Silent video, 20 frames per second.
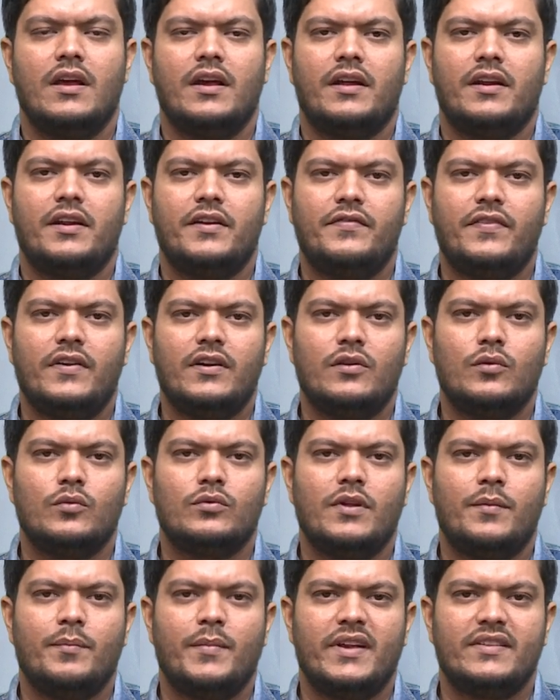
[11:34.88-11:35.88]
refer to
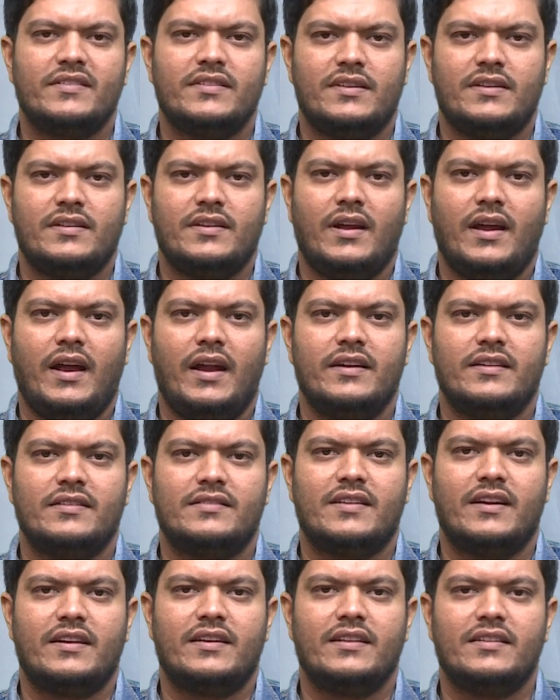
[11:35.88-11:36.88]
the measures and
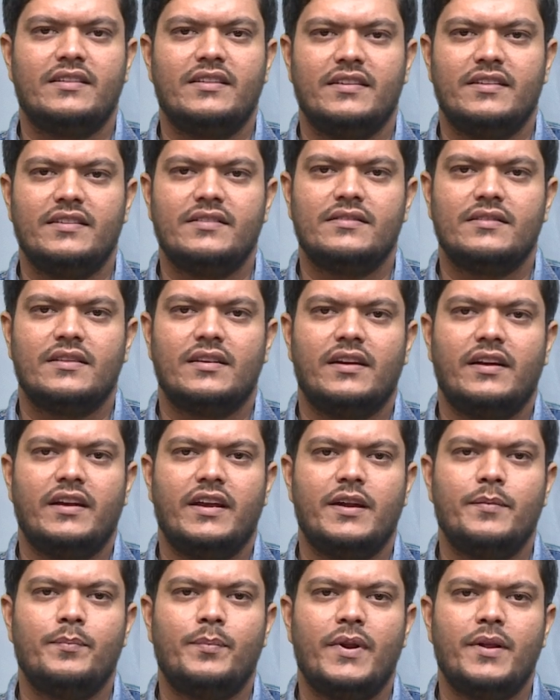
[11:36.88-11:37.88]
strategies
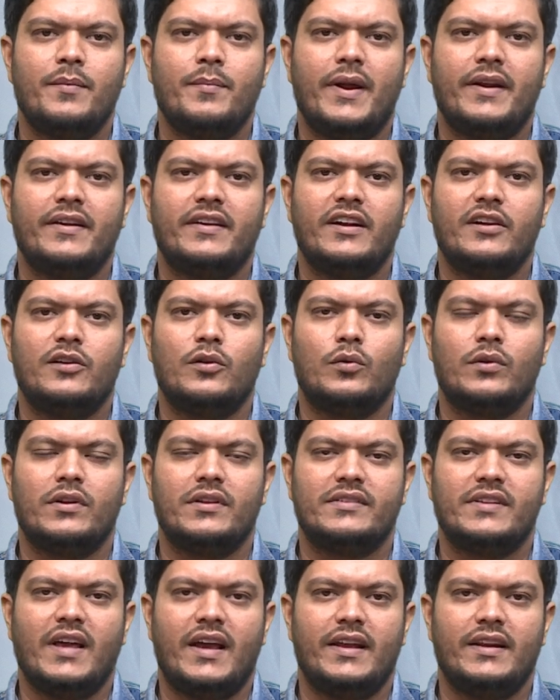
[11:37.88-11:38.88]
implemented to
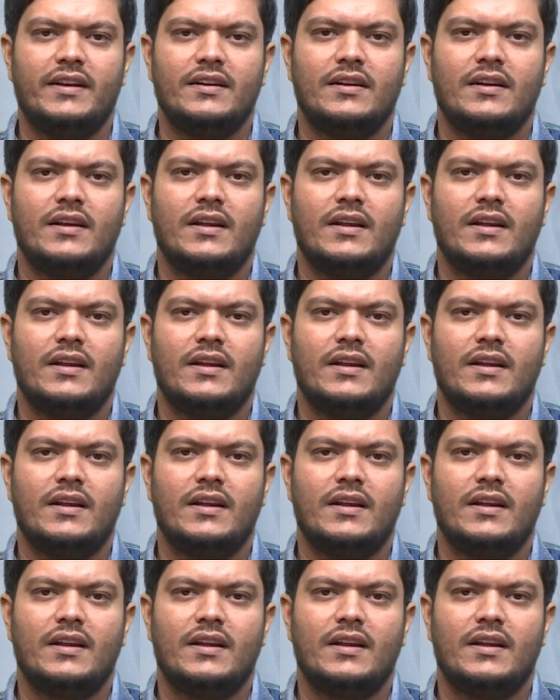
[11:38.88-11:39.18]
design,